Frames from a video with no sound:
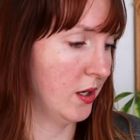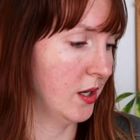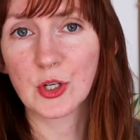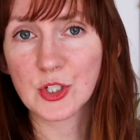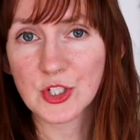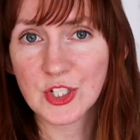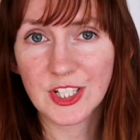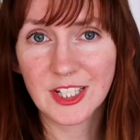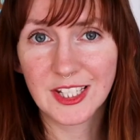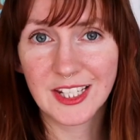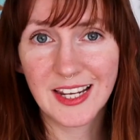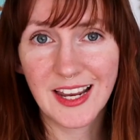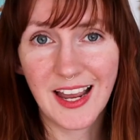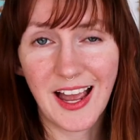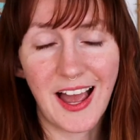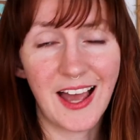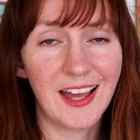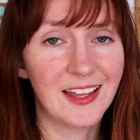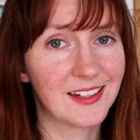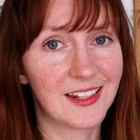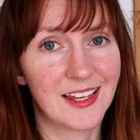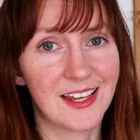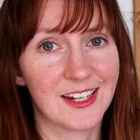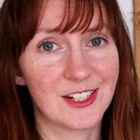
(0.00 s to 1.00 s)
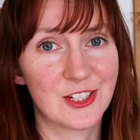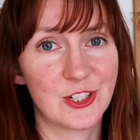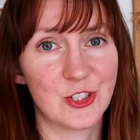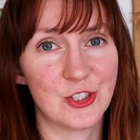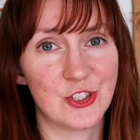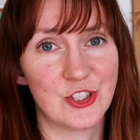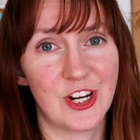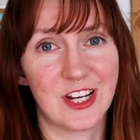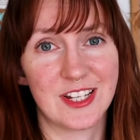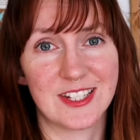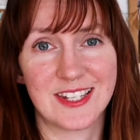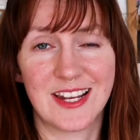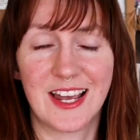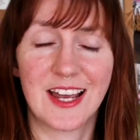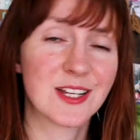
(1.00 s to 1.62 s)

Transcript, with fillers: Personally, I like to just